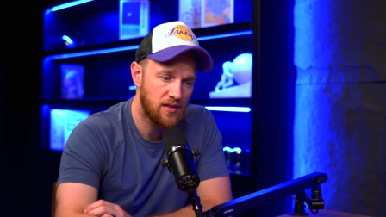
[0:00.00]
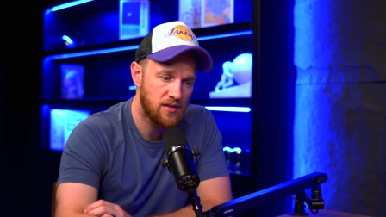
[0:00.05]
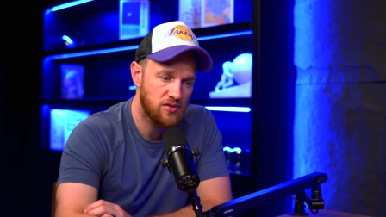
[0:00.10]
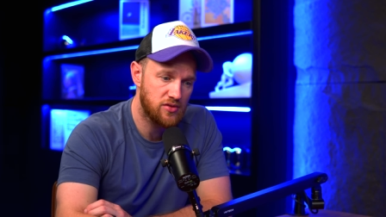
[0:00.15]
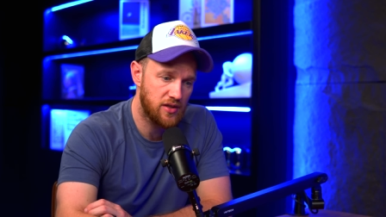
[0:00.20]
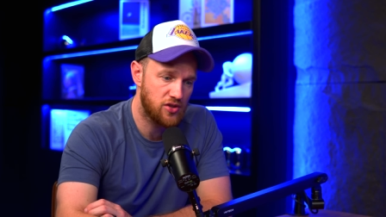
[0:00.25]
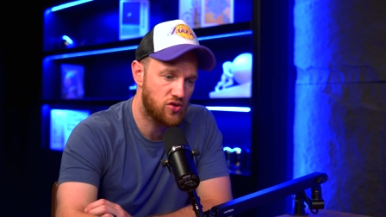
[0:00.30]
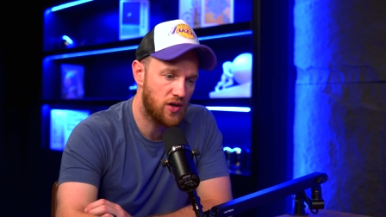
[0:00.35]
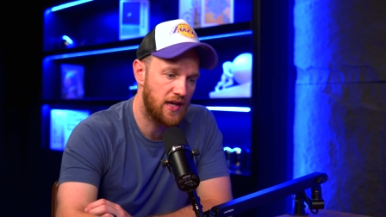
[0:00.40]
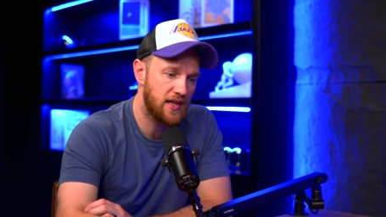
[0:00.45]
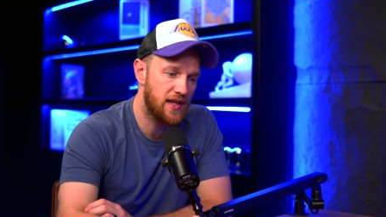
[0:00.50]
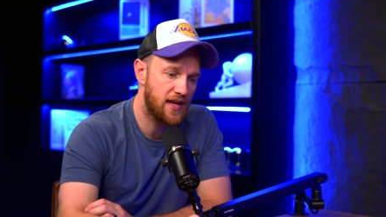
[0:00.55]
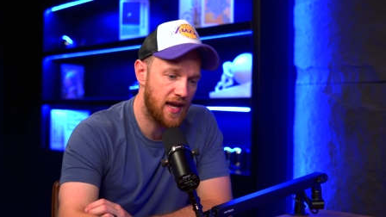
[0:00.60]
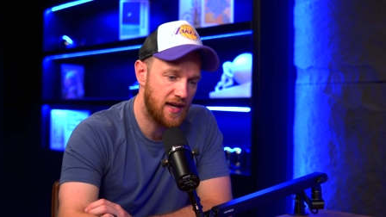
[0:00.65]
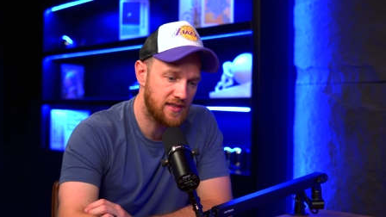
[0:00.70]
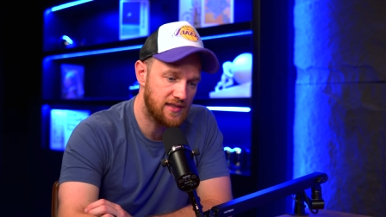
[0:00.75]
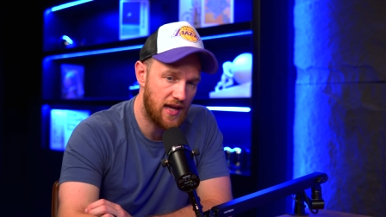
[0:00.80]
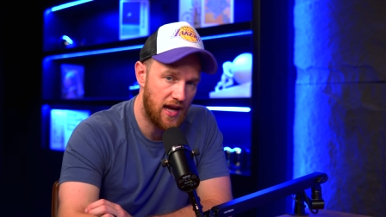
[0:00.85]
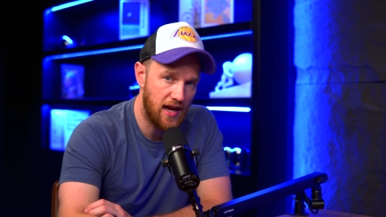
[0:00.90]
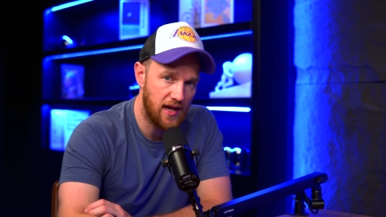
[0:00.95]
So they're trying the
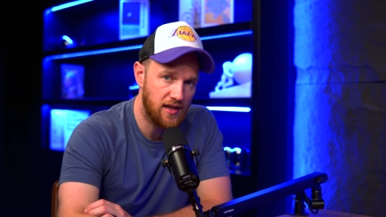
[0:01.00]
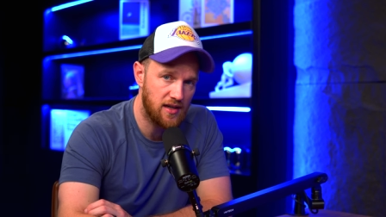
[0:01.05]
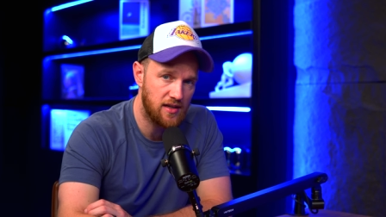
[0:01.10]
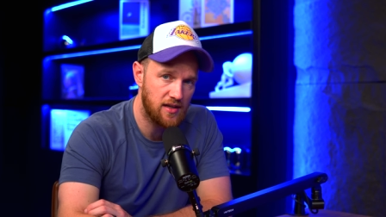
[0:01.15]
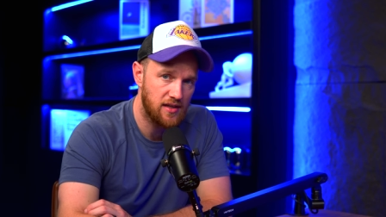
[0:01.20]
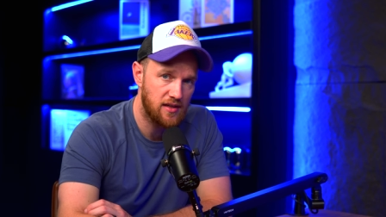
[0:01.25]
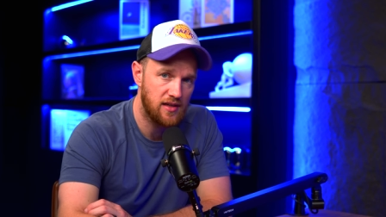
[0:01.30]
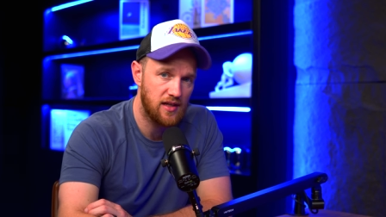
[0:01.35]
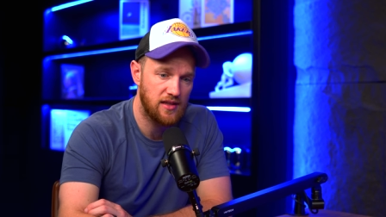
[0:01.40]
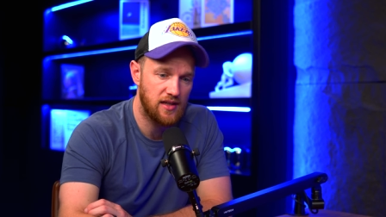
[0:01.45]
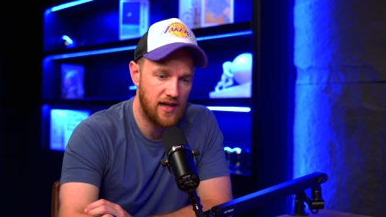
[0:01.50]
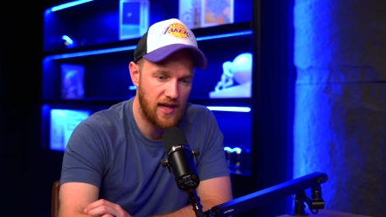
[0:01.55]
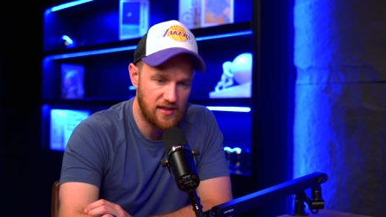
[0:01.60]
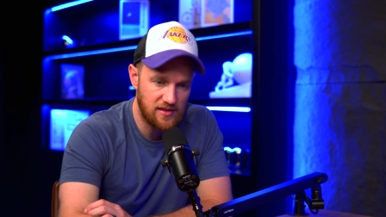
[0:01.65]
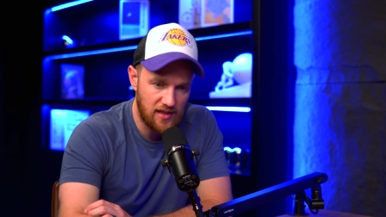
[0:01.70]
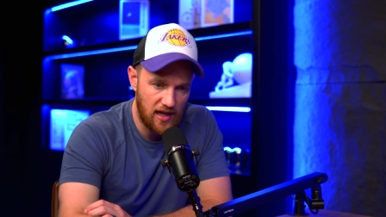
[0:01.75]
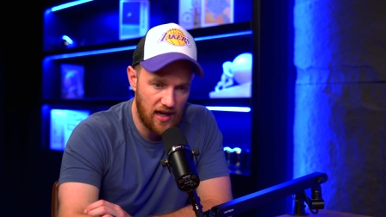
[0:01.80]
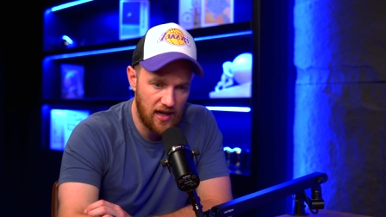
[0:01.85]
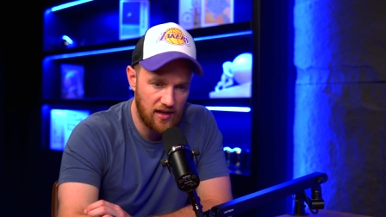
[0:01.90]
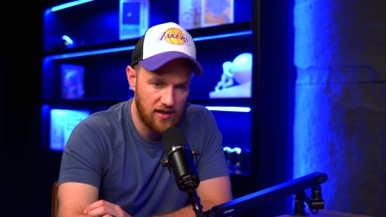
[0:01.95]
next hack and the
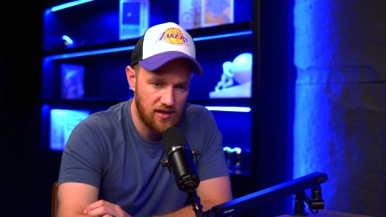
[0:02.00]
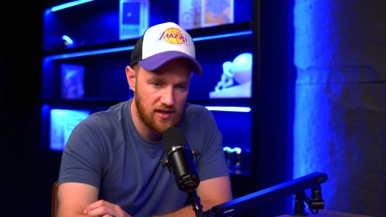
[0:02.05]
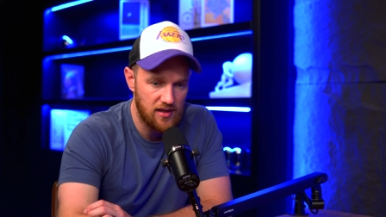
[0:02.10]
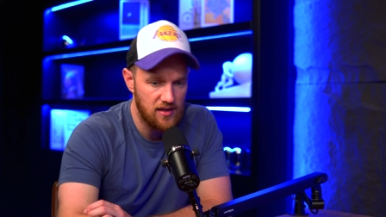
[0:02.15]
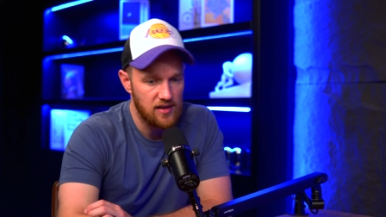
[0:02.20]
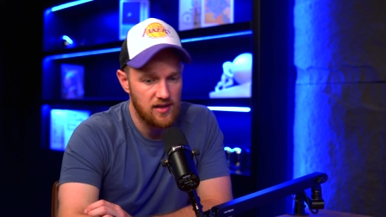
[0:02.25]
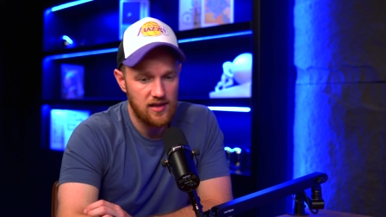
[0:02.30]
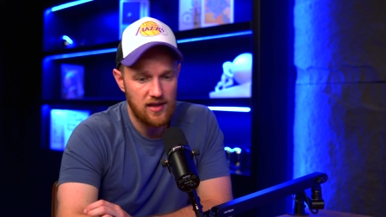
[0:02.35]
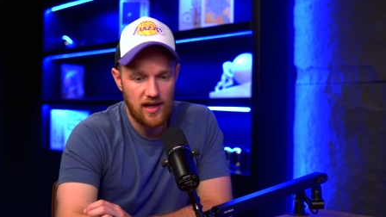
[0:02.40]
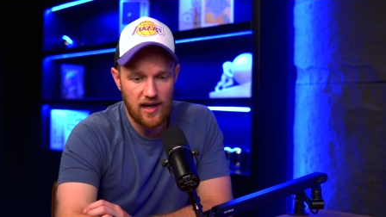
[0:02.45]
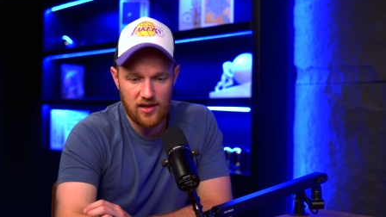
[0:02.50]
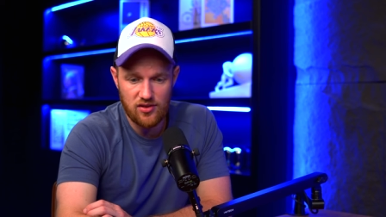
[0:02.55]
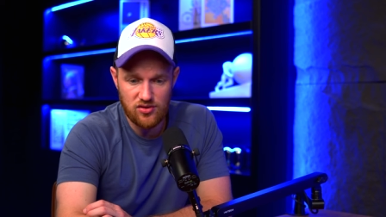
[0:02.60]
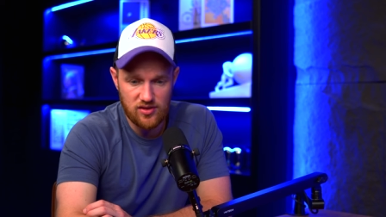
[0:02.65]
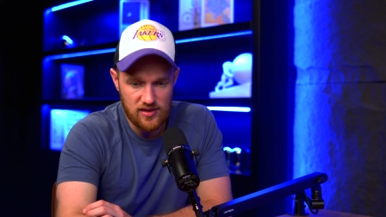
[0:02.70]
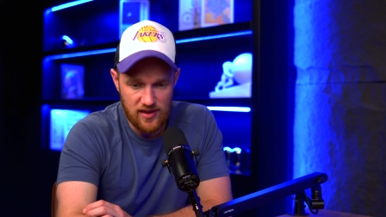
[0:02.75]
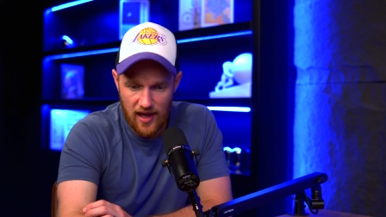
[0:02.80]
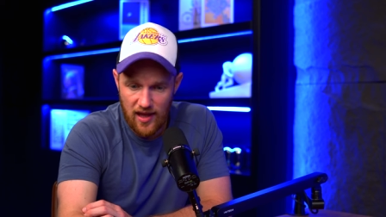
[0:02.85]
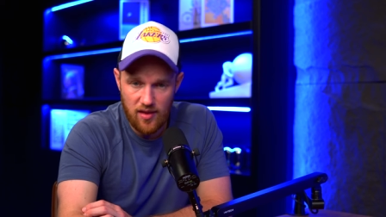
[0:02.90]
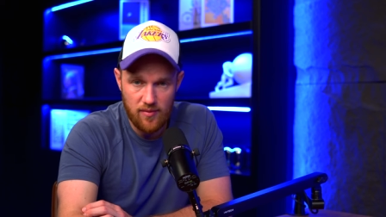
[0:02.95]
next hack, and it
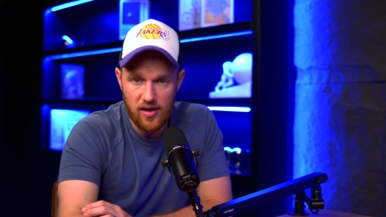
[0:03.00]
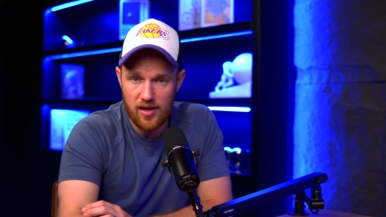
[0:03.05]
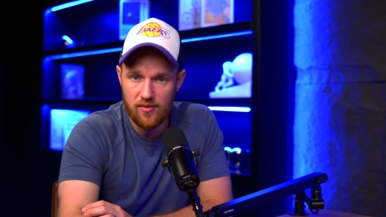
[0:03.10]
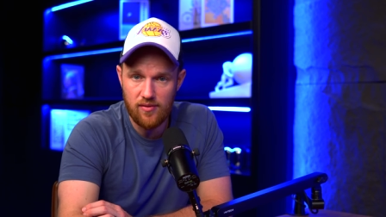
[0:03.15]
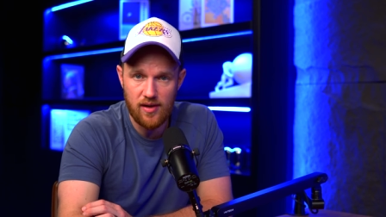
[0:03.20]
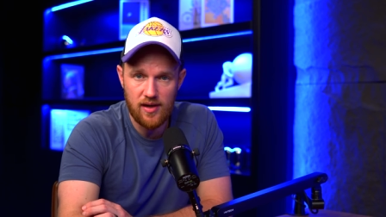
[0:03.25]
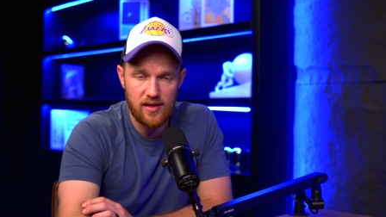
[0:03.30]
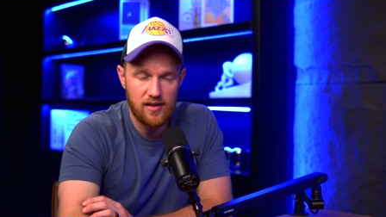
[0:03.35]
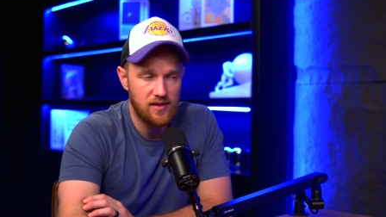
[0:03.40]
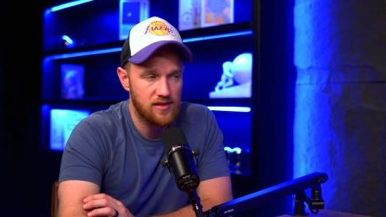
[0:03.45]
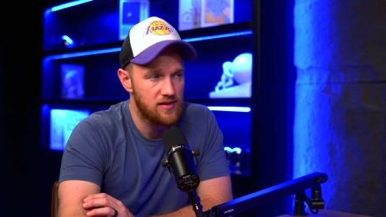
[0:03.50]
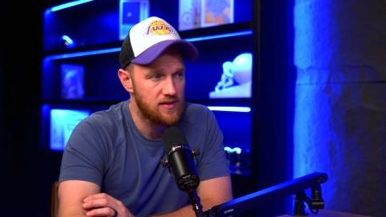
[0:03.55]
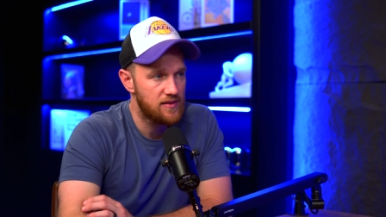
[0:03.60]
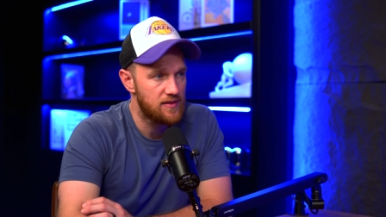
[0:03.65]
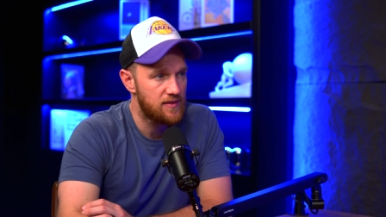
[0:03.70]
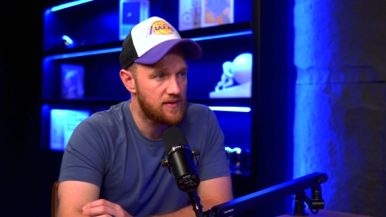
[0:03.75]
doesn't get them anywhere. Yeah,